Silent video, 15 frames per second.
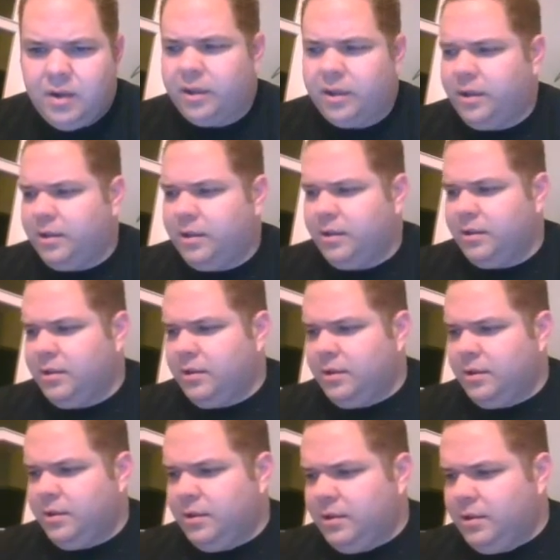Okay.
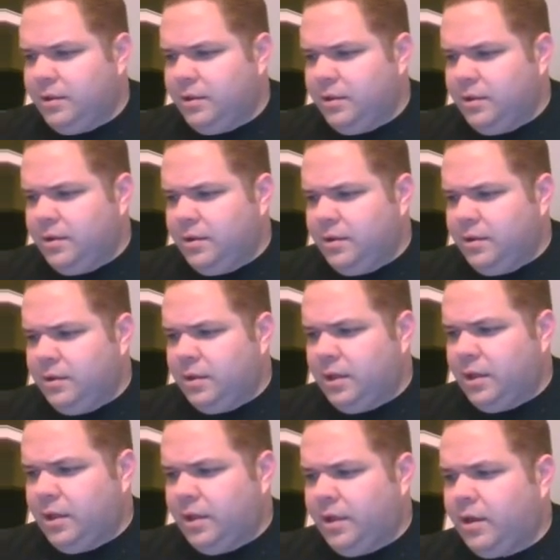
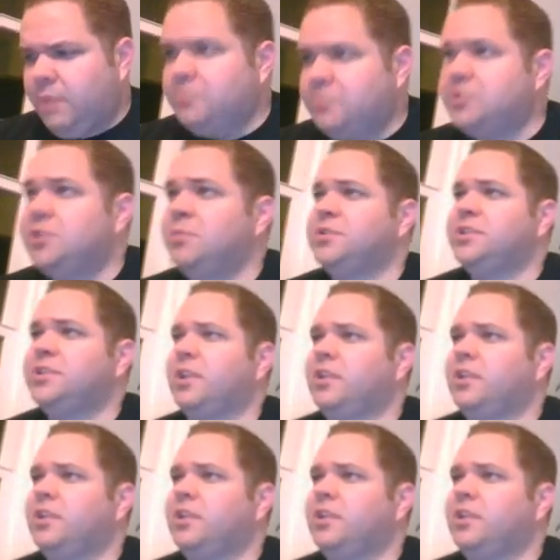Yeah, Aaron, I'm super